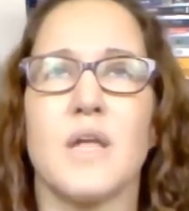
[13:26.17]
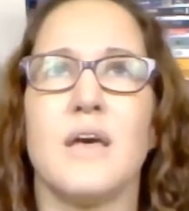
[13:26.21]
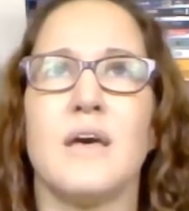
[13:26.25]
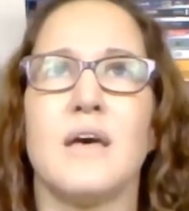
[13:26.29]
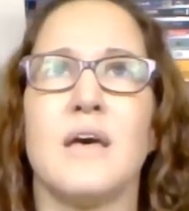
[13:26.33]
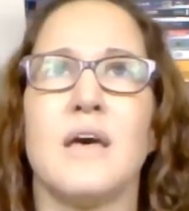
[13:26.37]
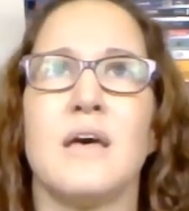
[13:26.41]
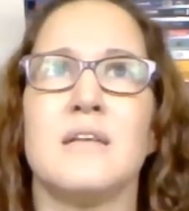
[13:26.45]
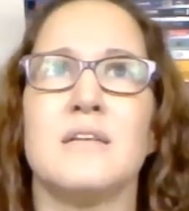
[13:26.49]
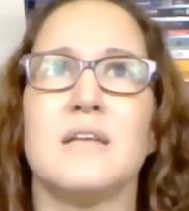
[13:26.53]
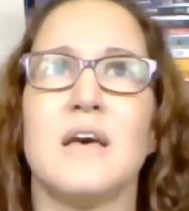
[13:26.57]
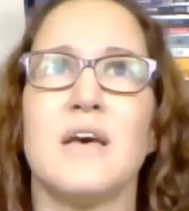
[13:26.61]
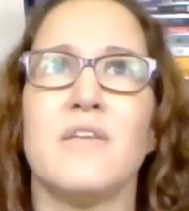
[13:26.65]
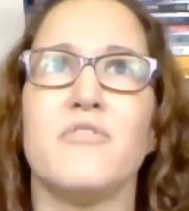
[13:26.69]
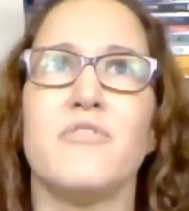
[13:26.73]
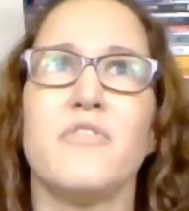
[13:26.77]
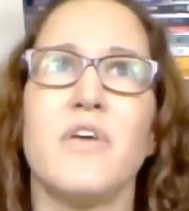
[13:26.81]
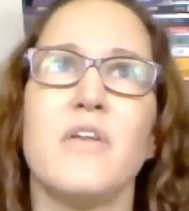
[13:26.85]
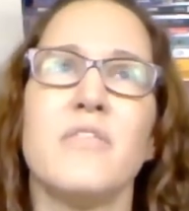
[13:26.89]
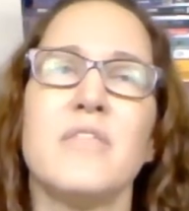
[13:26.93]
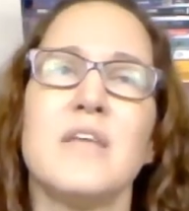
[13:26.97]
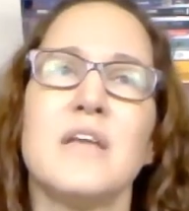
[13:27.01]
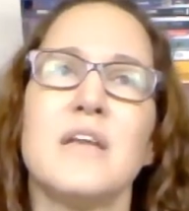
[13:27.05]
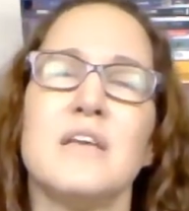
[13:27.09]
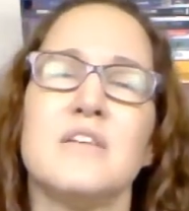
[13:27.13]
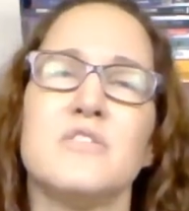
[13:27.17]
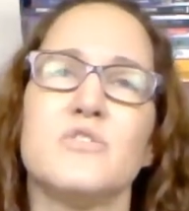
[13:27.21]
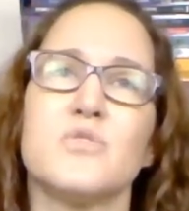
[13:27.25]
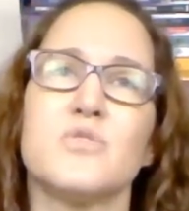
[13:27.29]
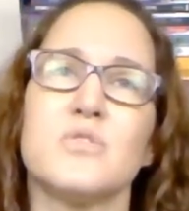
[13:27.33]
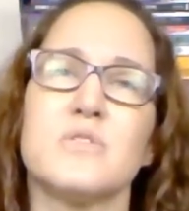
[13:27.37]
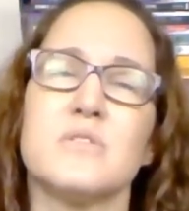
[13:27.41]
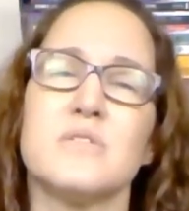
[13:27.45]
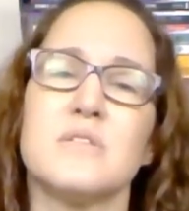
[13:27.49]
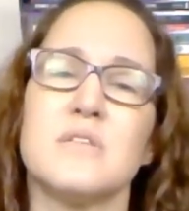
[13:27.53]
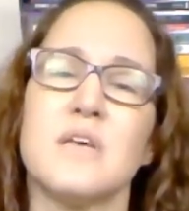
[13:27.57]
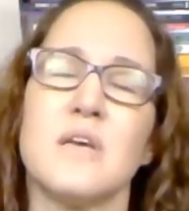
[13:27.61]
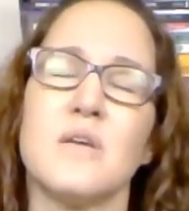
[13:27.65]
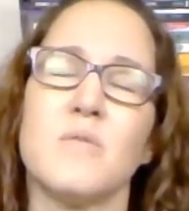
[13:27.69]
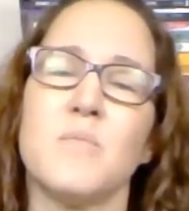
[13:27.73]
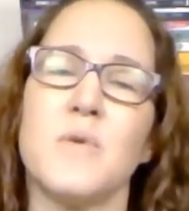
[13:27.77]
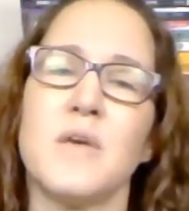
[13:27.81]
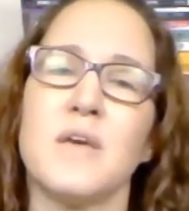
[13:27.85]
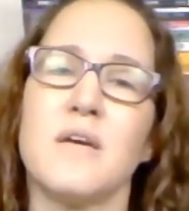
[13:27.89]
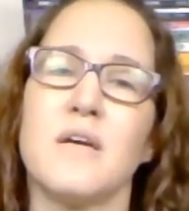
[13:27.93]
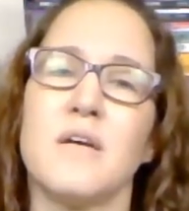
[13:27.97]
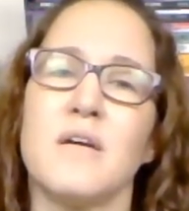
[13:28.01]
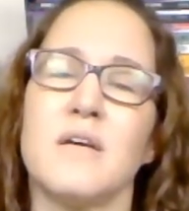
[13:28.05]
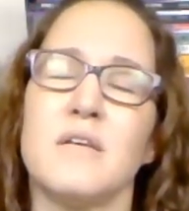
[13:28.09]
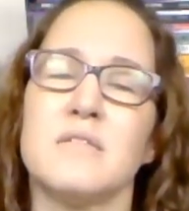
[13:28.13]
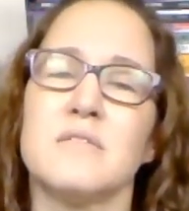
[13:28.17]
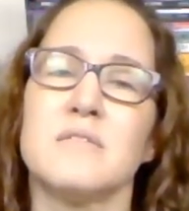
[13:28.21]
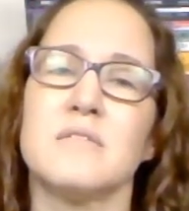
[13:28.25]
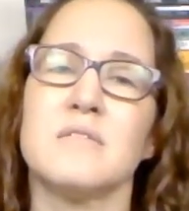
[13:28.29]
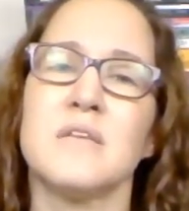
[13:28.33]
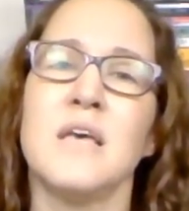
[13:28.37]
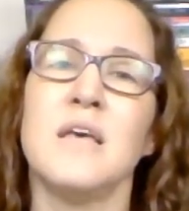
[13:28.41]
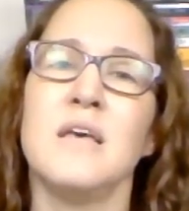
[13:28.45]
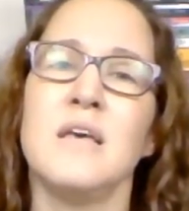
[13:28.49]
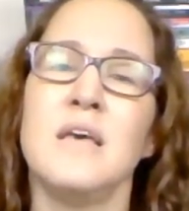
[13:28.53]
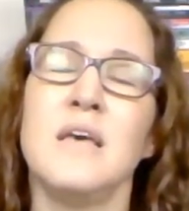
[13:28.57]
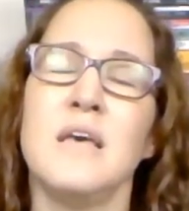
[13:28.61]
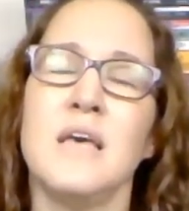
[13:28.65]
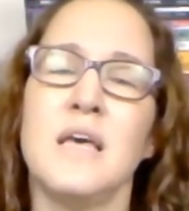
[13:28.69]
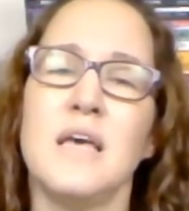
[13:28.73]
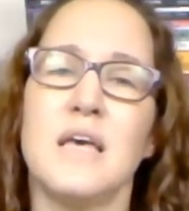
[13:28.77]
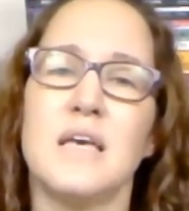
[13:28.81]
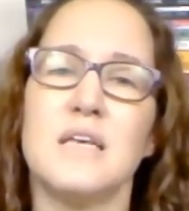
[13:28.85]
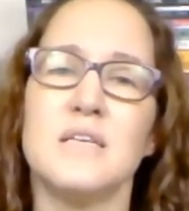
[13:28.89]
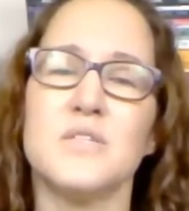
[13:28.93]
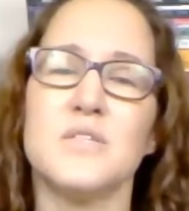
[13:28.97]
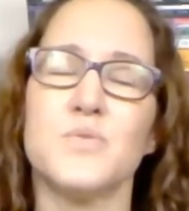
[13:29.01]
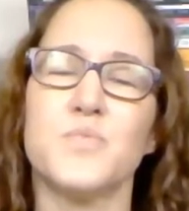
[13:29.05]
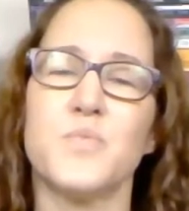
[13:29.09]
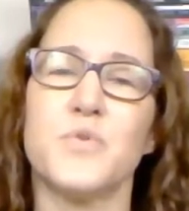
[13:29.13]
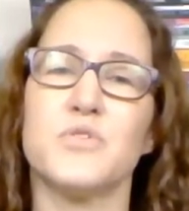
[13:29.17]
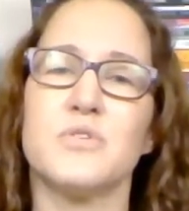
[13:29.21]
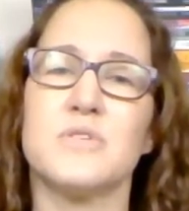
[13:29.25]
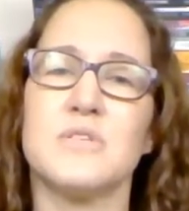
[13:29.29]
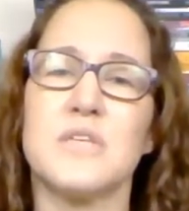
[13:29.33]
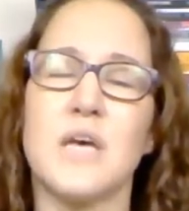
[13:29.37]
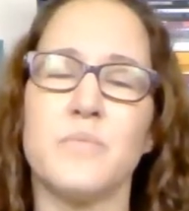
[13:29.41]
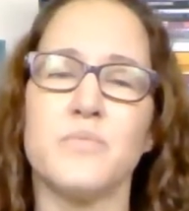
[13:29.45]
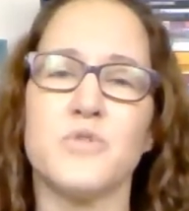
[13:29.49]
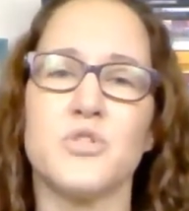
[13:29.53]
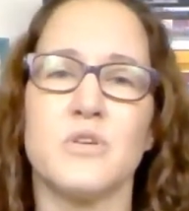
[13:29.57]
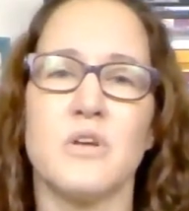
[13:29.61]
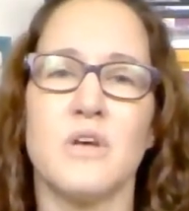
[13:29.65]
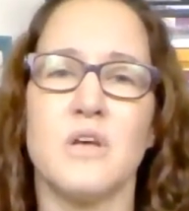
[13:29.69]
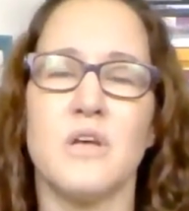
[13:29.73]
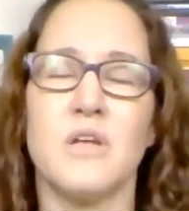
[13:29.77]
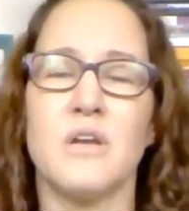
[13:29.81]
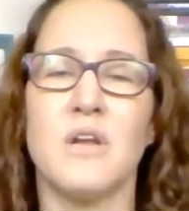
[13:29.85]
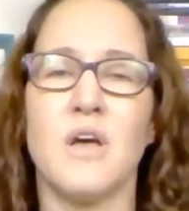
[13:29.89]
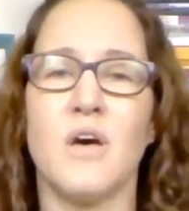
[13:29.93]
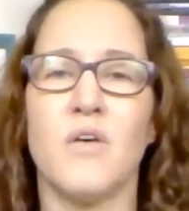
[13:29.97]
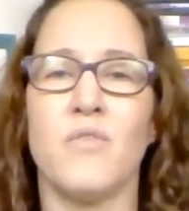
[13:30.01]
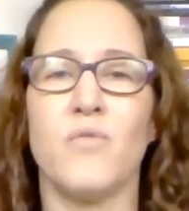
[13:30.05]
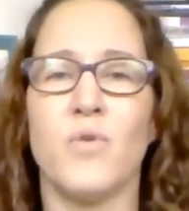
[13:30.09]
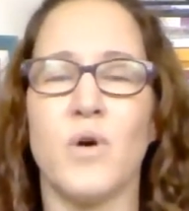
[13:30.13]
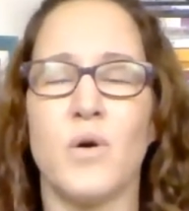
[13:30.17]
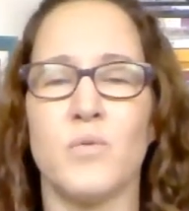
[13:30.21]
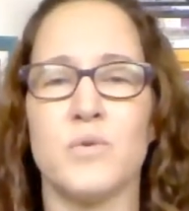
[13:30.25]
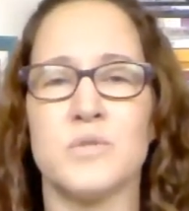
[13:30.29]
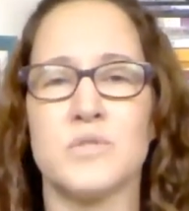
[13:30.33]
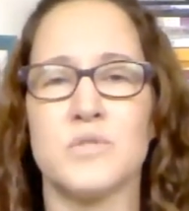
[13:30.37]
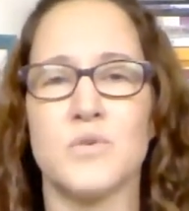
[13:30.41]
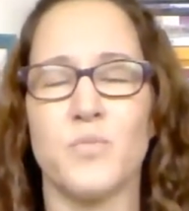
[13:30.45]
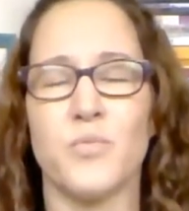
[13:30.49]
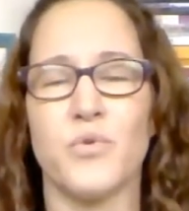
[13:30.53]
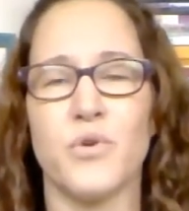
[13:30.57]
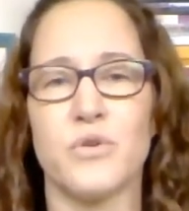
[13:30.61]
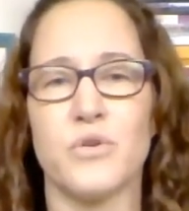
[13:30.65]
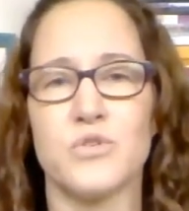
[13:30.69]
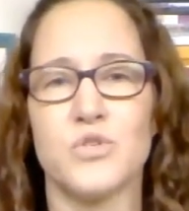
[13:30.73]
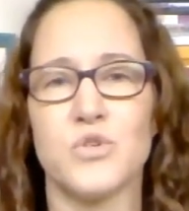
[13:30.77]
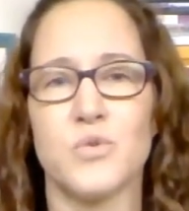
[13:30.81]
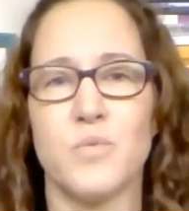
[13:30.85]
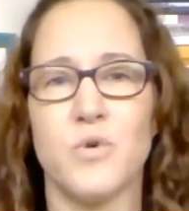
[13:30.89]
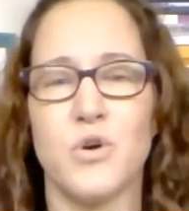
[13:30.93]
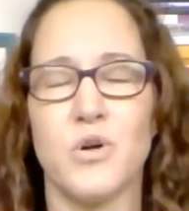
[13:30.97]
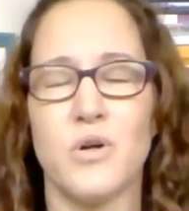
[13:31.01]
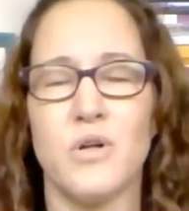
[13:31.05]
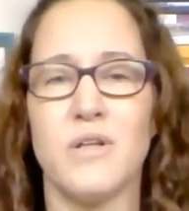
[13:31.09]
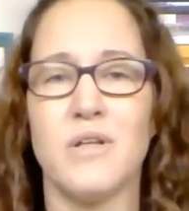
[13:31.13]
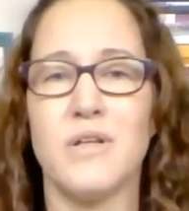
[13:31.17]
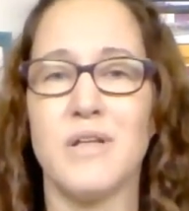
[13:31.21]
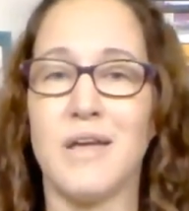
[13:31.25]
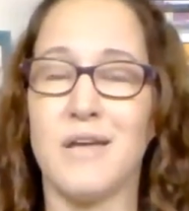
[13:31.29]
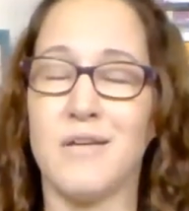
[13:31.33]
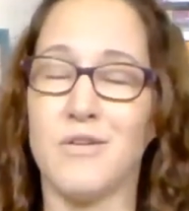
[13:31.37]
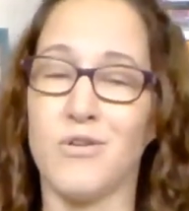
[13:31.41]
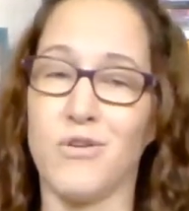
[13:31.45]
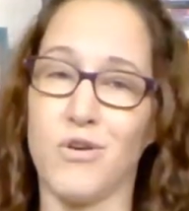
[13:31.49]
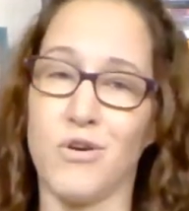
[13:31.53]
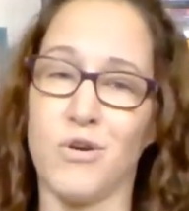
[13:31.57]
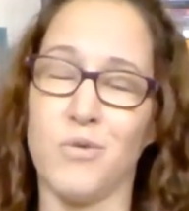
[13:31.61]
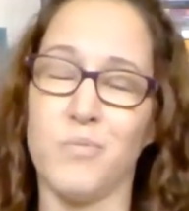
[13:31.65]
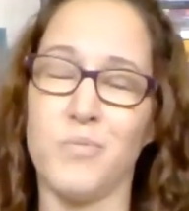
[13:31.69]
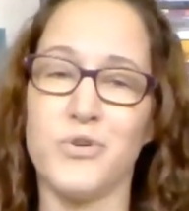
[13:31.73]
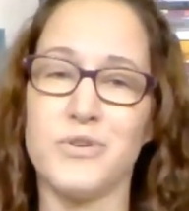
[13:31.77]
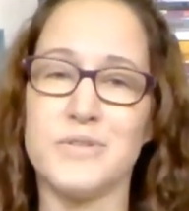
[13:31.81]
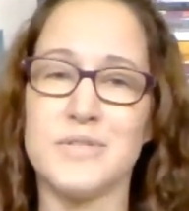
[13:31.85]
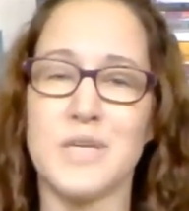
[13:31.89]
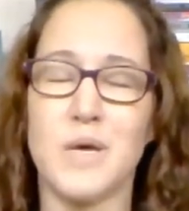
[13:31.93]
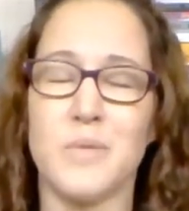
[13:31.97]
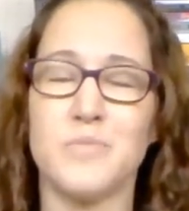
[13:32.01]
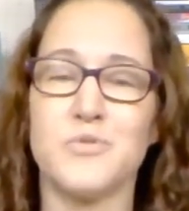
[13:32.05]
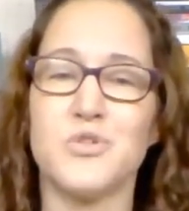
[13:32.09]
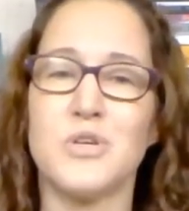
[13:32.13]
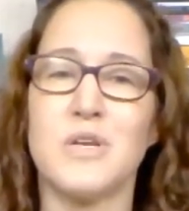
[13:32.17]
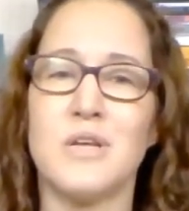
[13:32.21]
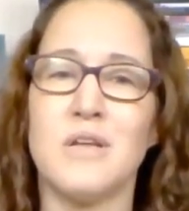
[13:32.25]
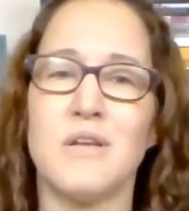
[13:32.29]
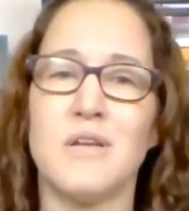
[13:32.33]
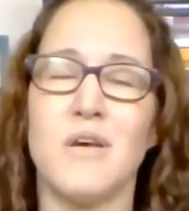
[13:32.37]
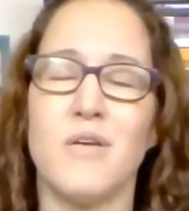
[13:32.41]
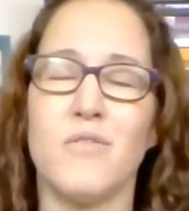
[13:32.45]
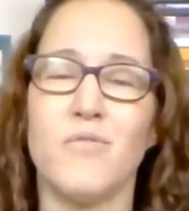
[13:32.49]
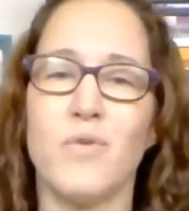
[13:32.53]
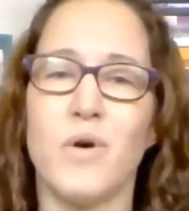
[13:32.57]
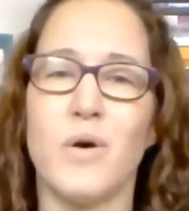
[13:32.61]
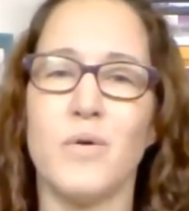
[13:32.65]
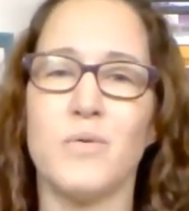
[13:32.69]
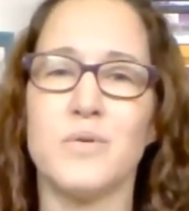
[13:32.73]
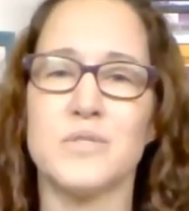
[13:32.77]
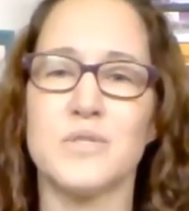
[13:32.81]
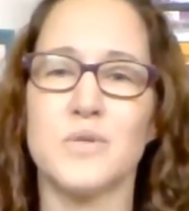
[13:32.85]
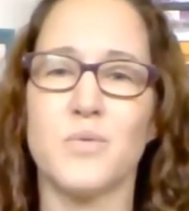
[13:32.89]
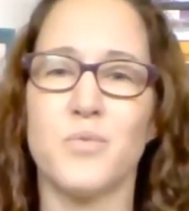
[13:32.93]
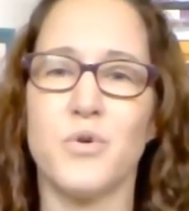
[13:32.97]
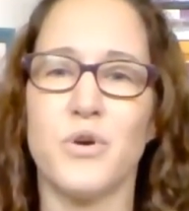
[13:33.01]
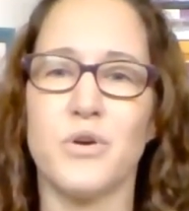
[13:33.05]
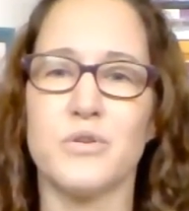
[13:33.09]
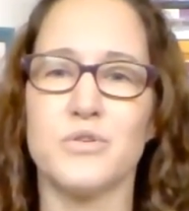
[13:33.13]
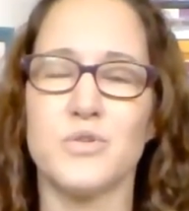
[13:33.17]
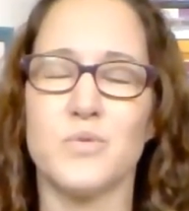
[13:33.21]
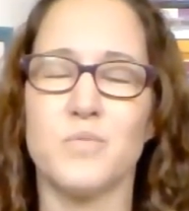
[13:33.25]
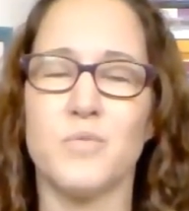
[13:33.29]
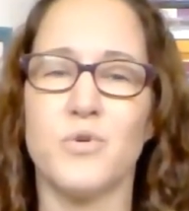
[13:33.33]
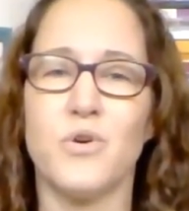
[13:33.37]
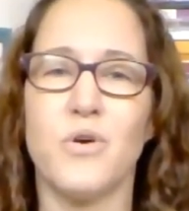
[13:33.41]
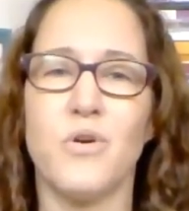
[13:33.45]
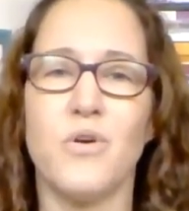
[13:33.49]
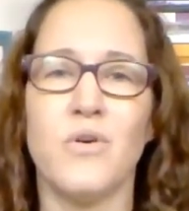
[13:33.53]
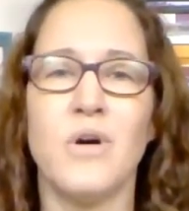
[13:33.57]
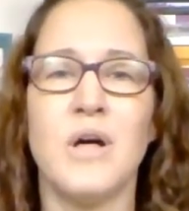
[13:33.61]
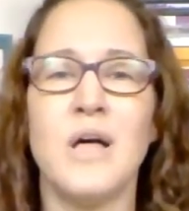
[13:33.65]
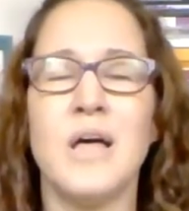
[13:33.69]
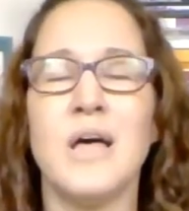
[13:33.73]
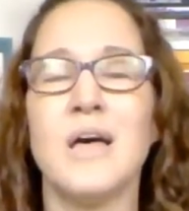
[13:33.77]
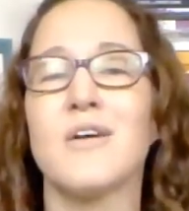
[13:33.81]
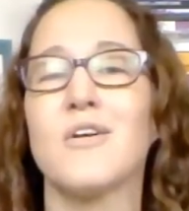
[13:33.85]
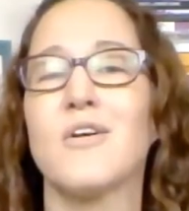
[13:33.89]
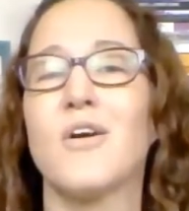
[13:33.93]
And I found that interesting because his perception of what was approachable and her perception of what was approachable,